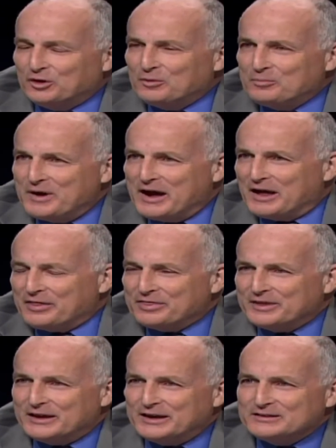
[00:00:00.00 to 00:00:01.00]
math
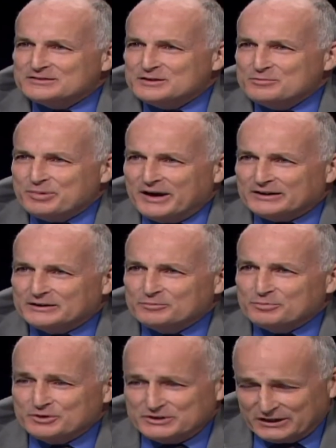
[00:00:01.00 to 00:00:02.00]
that has impacted
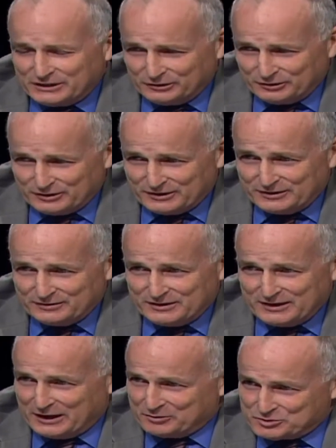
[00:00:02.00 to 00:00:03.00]
particularly the
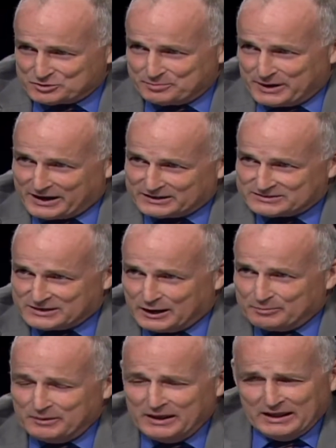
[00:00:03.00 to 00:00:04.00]
Irish
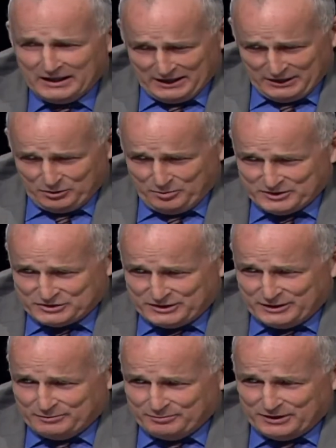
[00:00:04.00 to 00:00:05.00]
backstop, you mentioned
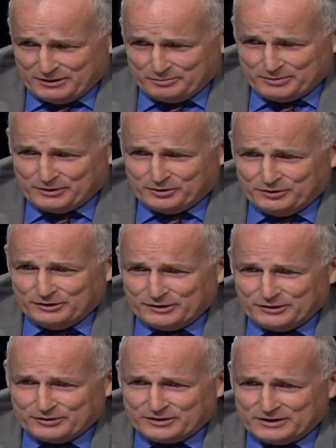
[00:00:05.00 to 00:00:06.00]
them a bit
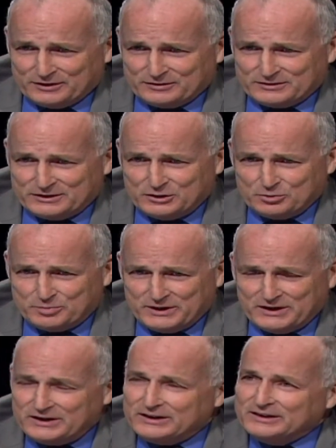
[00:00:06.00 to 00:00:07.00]
earlier, the
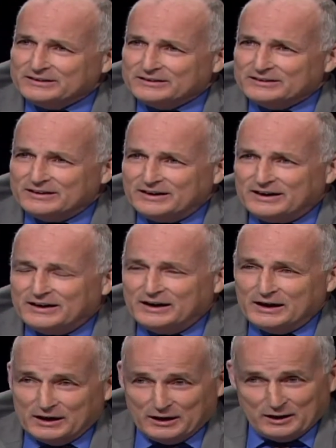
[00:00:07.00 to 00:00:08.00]
DUP,
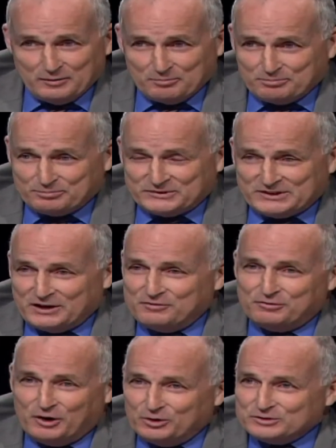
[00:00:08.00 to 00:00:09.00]
10
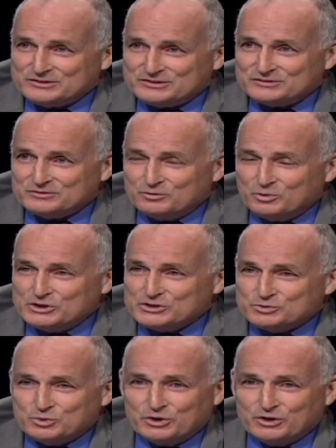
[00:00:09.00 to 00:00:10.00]
votes, which
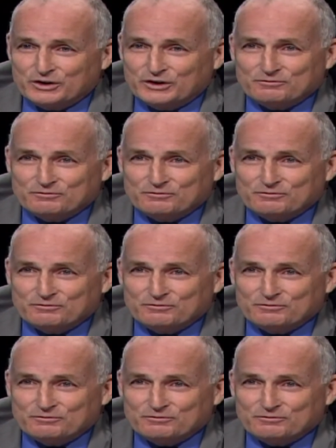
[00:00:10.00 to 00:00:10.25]
were